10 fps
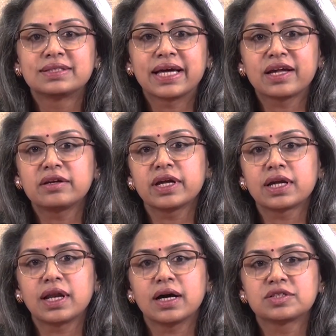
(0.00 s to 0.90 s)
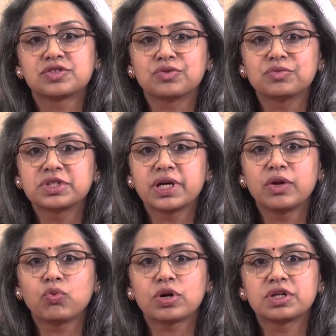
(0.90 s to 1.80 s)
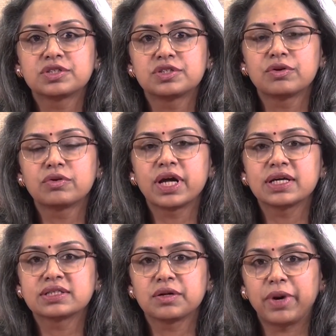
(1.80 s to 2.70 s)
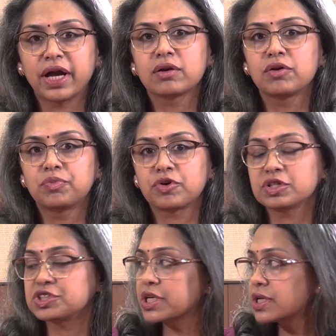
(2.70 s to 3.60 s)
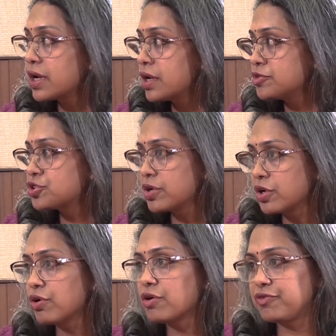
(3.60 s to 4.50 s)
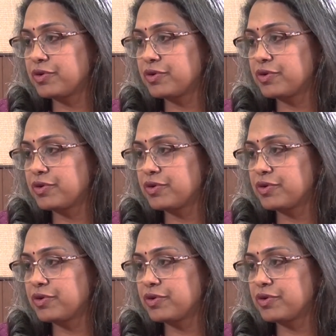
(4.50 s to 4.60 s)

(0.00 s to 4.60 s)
secondary classrooms, in what is known as the Bangalore Project, and I'm sure you're